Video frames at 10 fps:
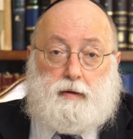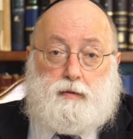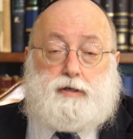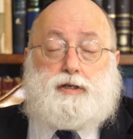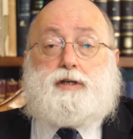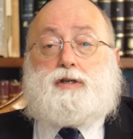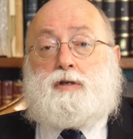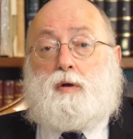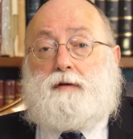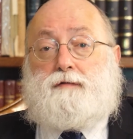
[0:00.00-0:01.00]
which
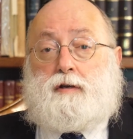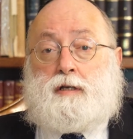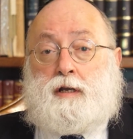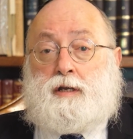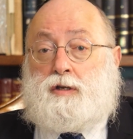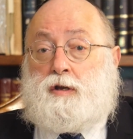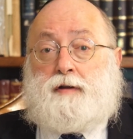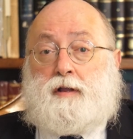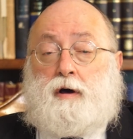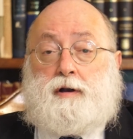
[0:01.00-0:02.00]
teaches all of
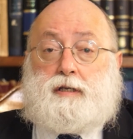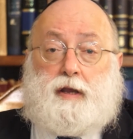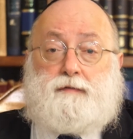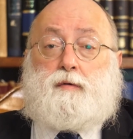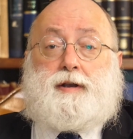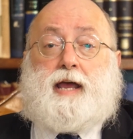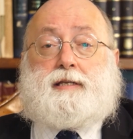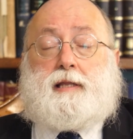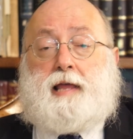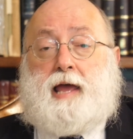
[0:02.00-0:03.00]
us, everyone has
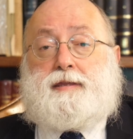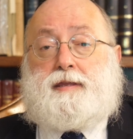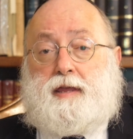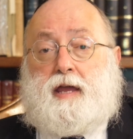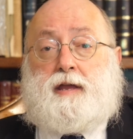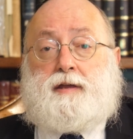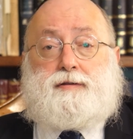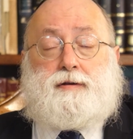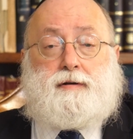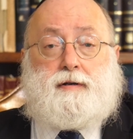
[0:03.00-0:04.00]
the land that they
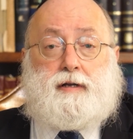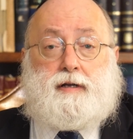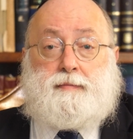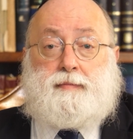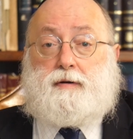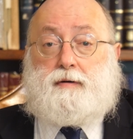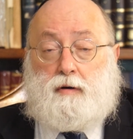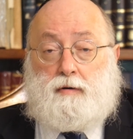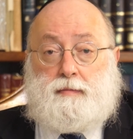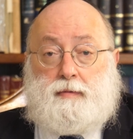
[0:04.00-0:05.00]
enter. It could be your
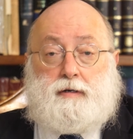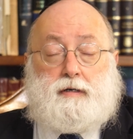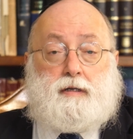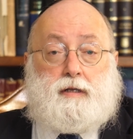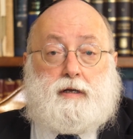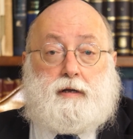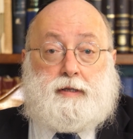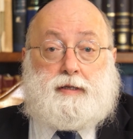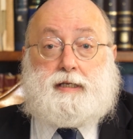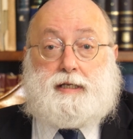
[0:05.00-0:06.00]
home, it could
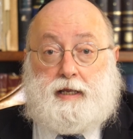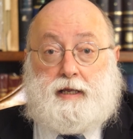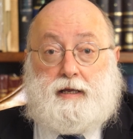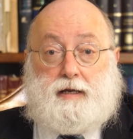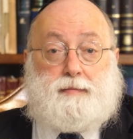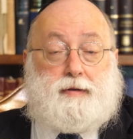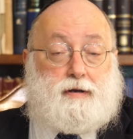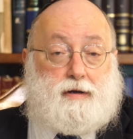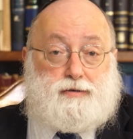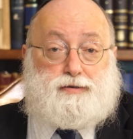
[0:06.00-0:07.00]
be the city, it could be your
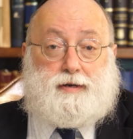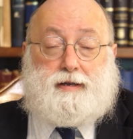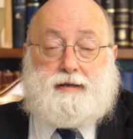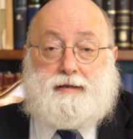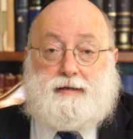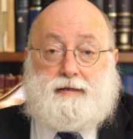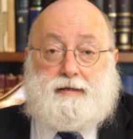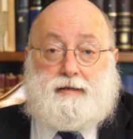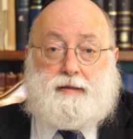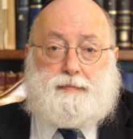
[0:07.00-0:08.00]
country,
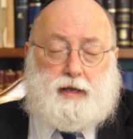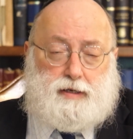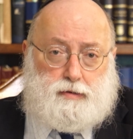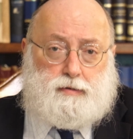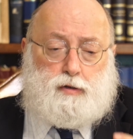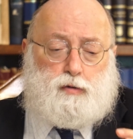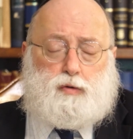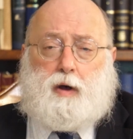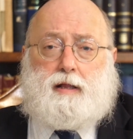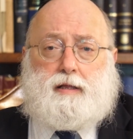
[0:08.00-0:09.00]
the place you
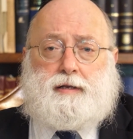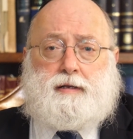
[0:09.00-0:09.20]
dwell in.